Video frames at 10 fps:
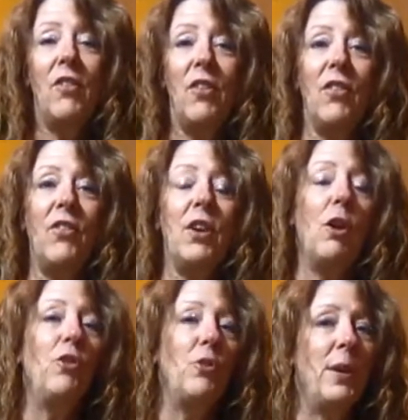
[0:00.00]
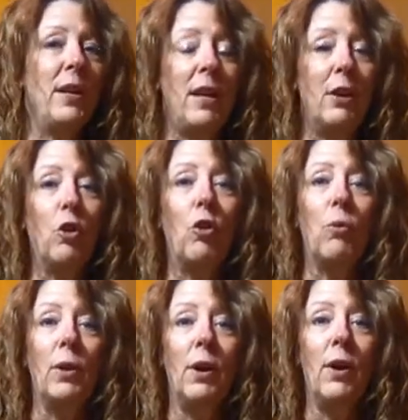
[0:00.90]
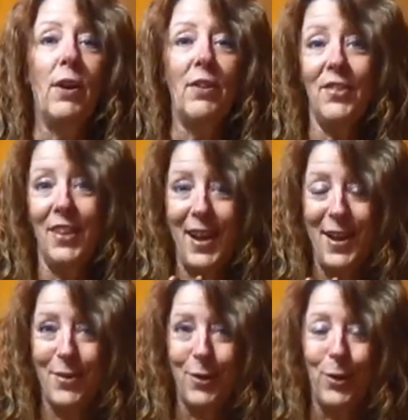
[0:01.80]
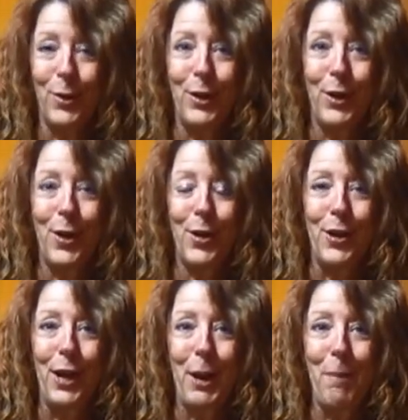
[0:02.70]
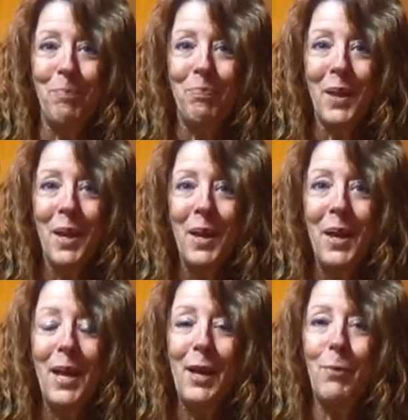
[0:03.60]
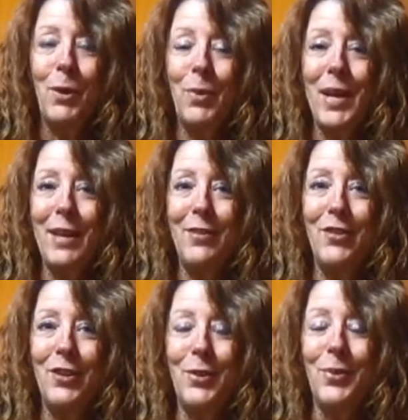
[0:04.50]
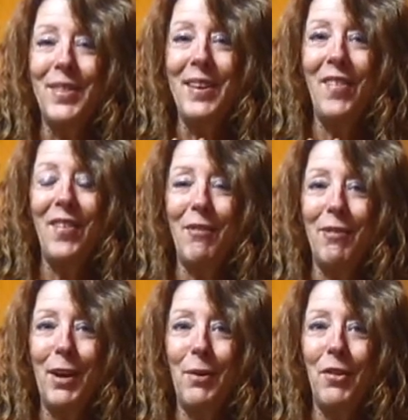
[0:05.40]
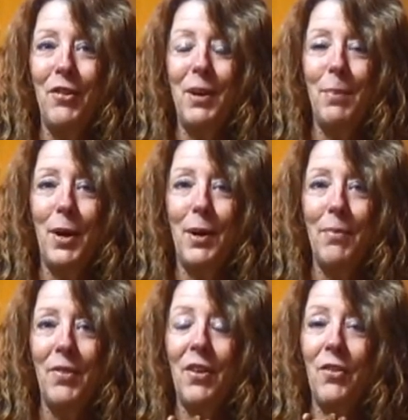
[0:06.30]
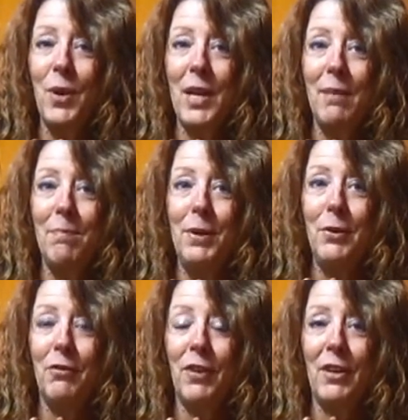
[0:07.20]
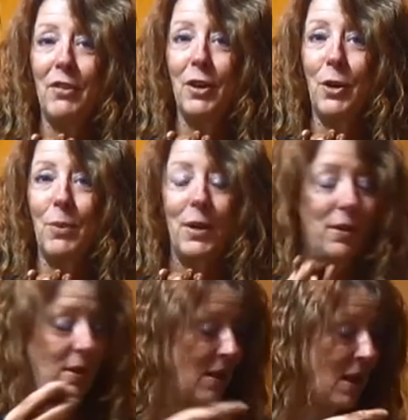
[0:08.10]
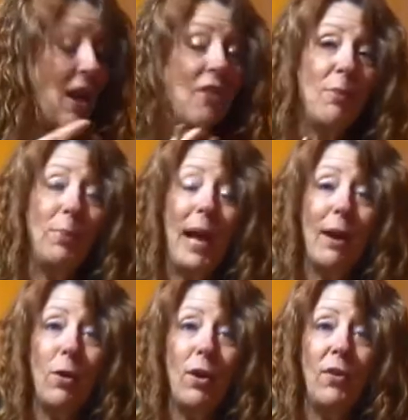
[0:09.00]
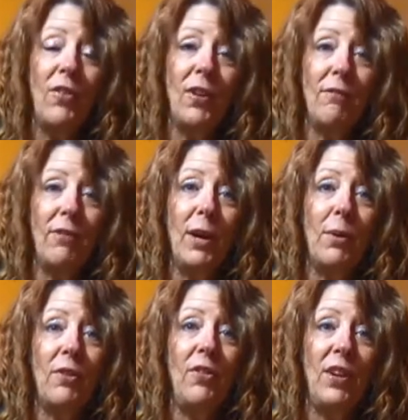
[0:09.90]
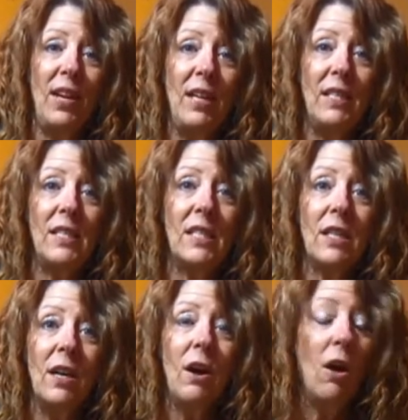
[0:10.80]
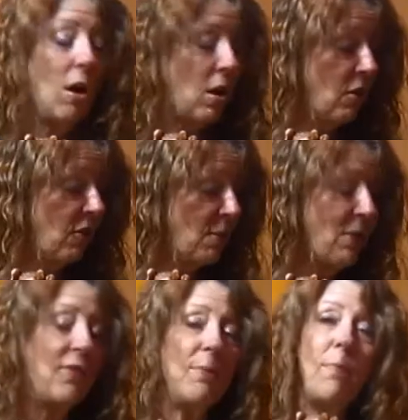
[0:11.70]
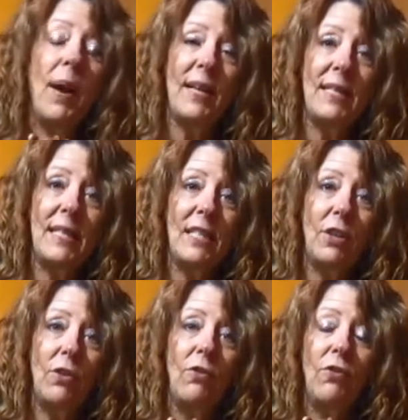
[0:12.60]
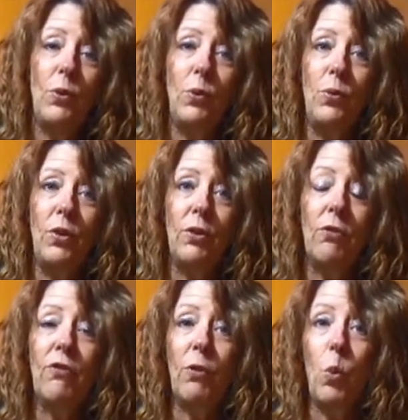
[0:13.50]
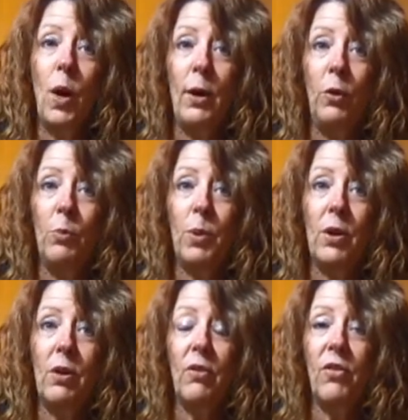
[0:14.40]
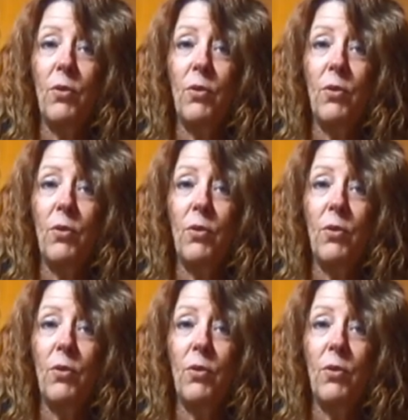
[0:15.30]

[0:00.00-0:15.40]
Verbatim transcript: this is the ultimate in guerrilla art and guerrilla gardening. And what we can do with these sunflower seed bombs is we can beautify Tacoma. The black oil sunflower seeds are some of the best food for wild birds. So